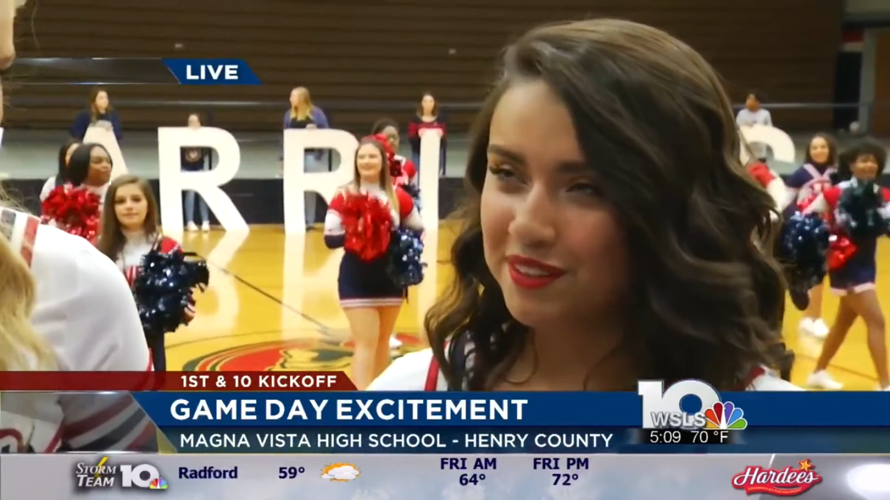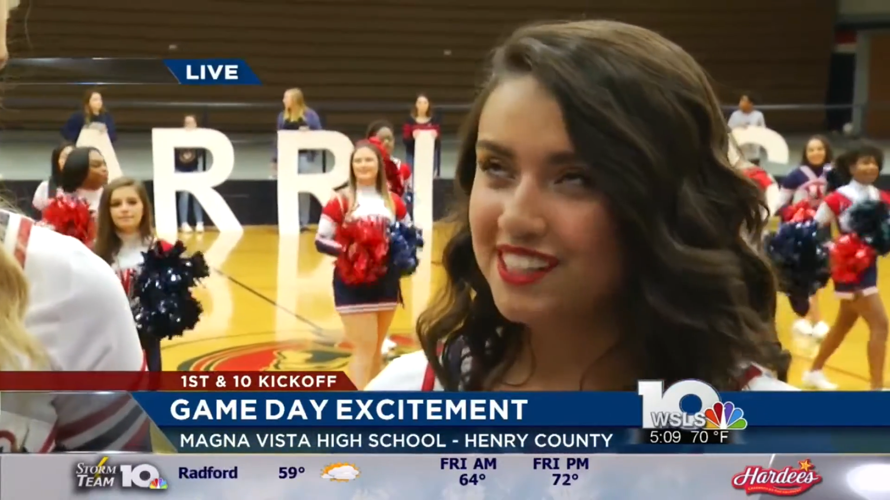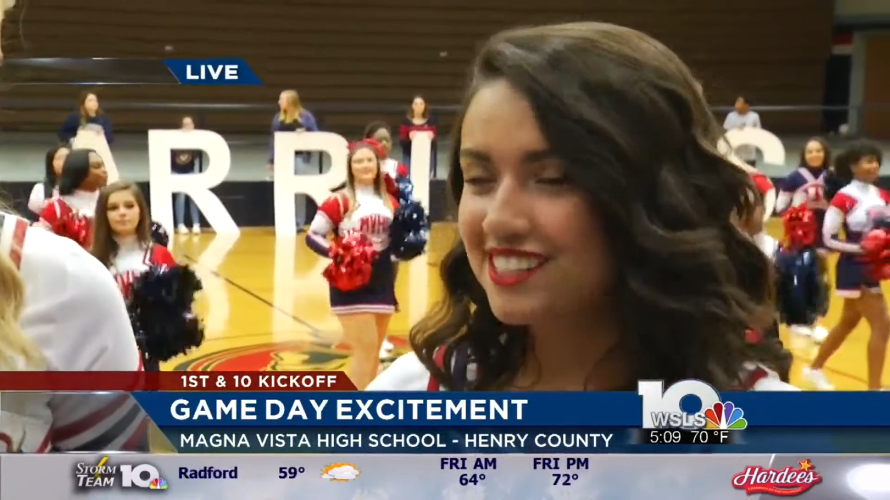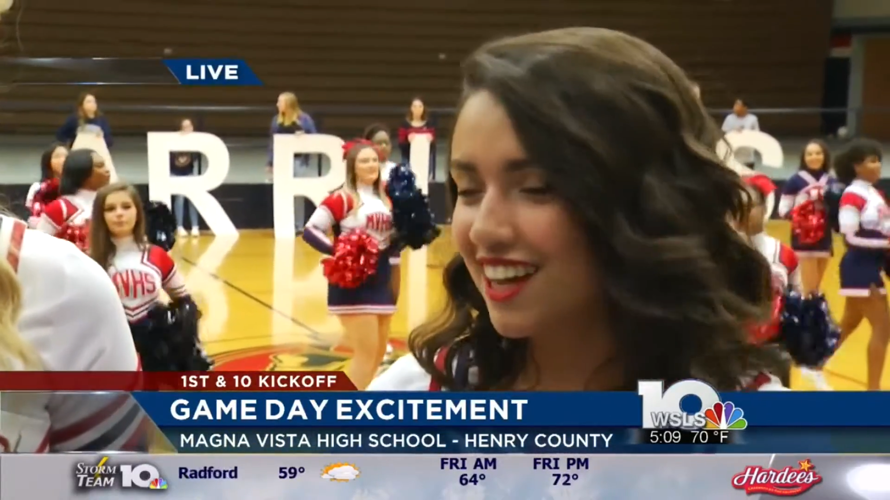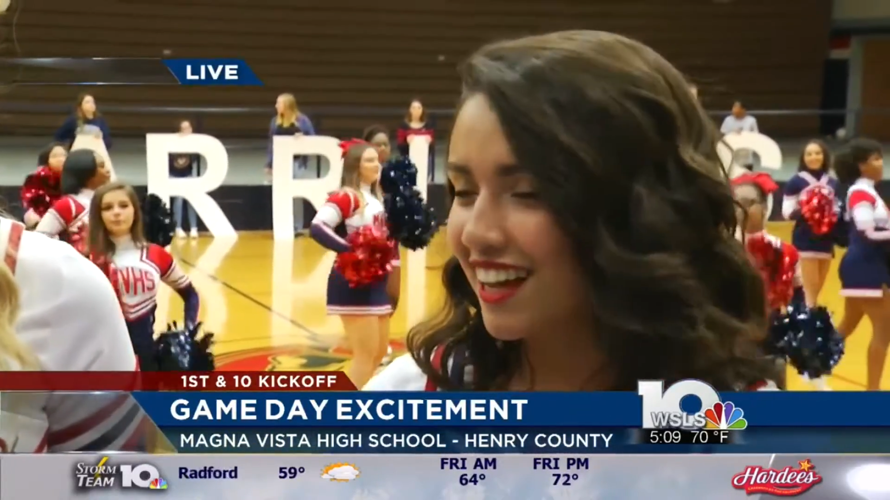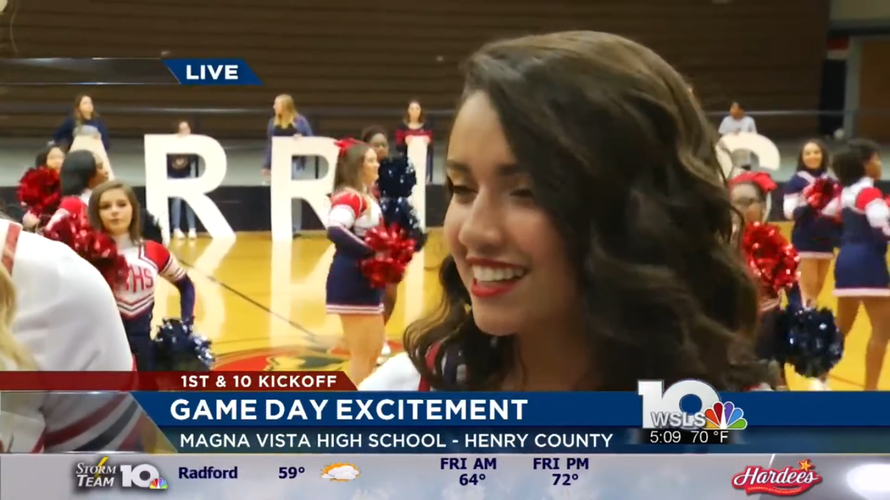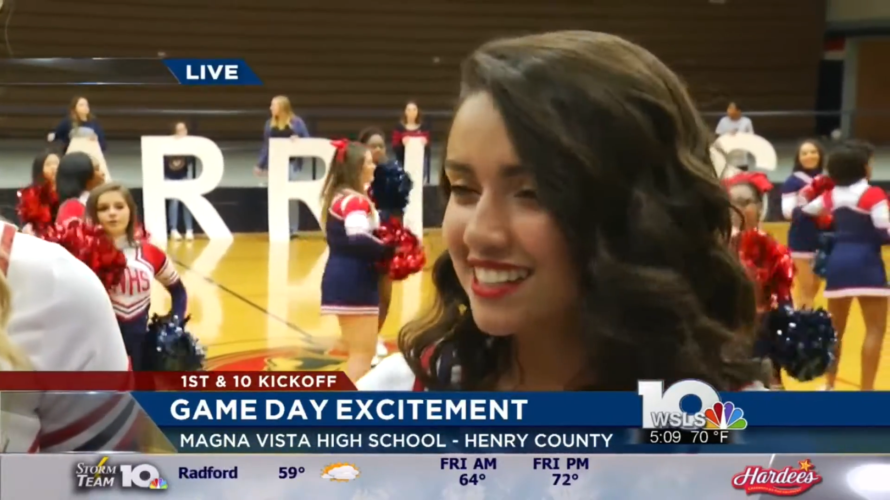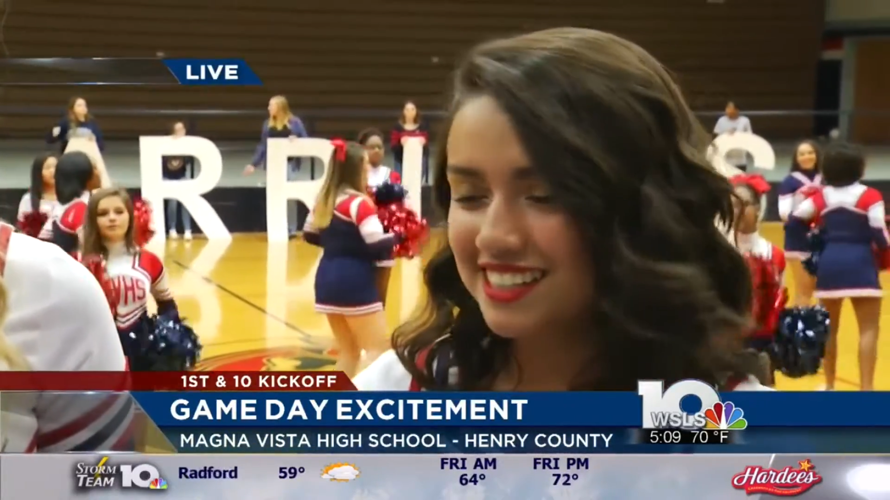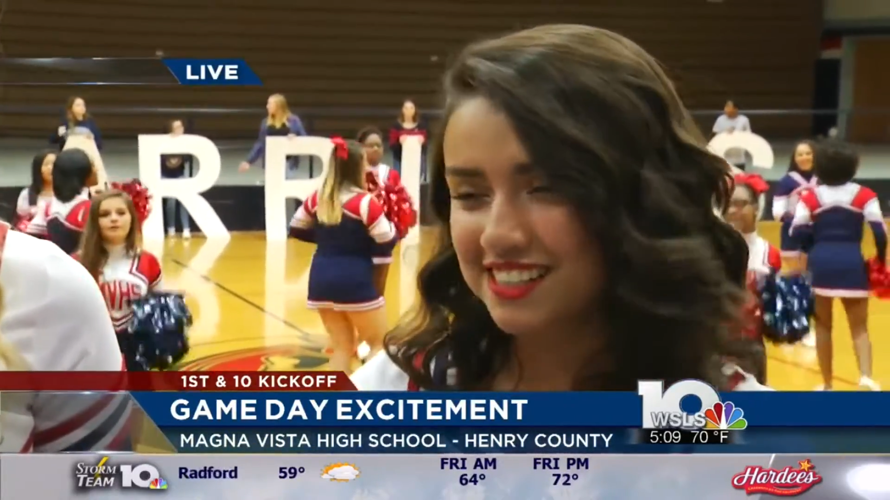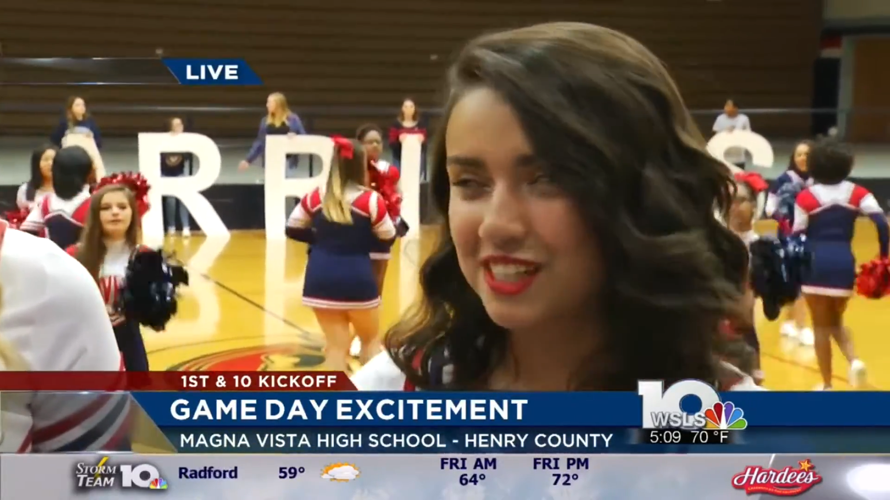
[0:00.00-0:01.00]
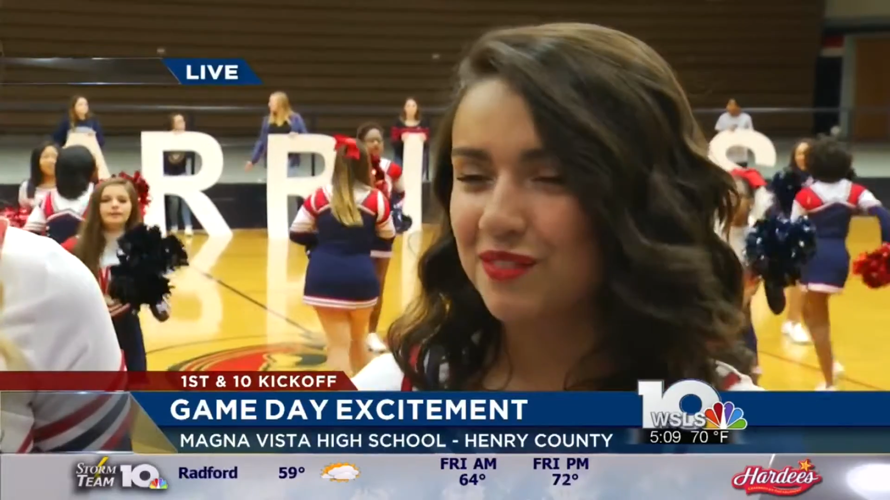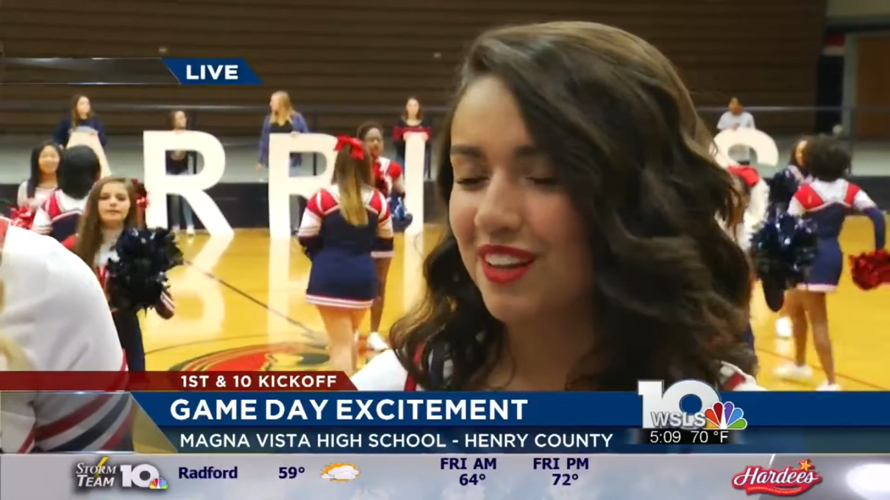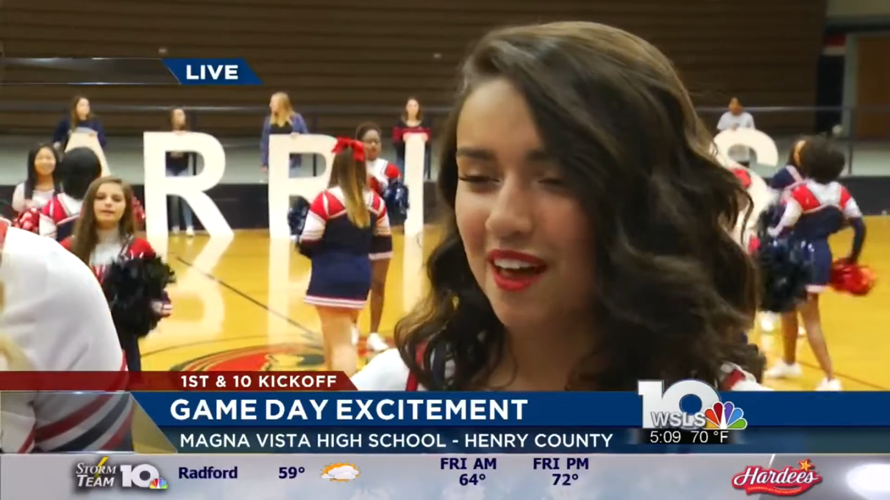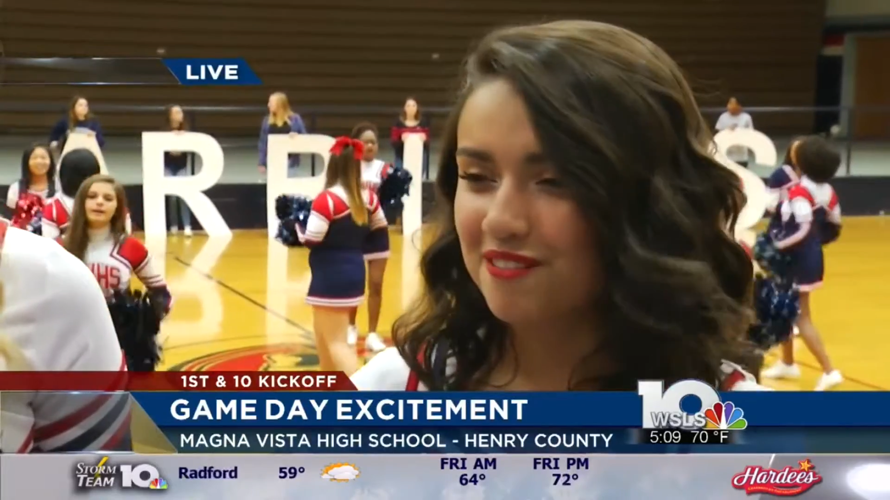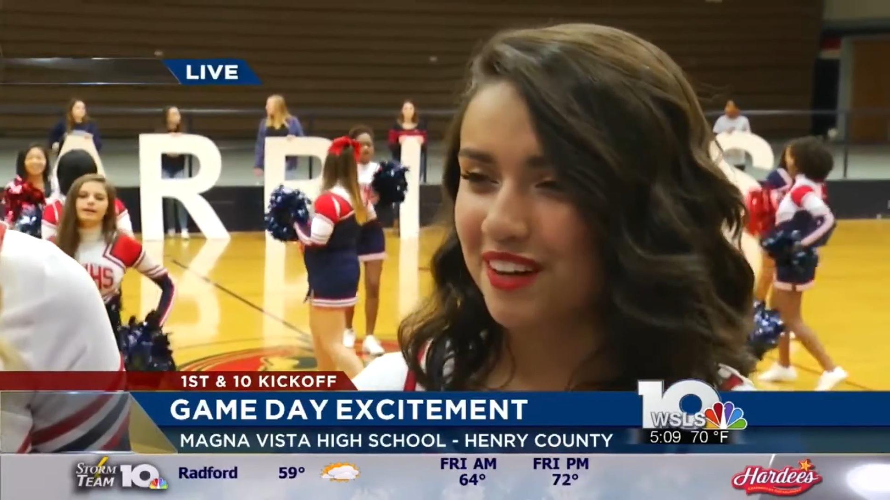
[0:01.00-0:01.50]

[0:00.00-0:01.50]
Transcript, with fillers: and the stunts, and it's just gonna be a lot of